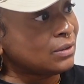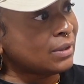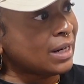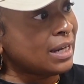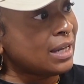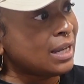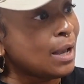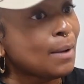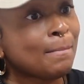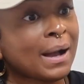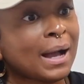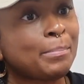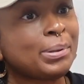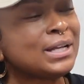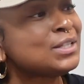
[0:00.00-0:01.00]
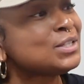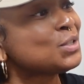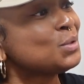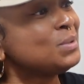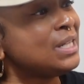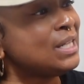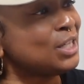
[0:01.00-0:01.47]
Right? My
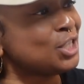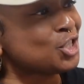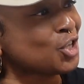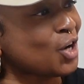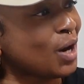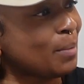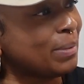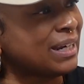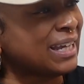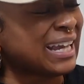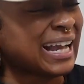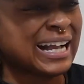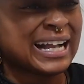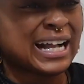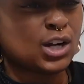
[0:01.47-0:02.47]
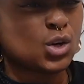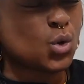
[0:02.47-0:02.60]
pencil needed sharpening. I got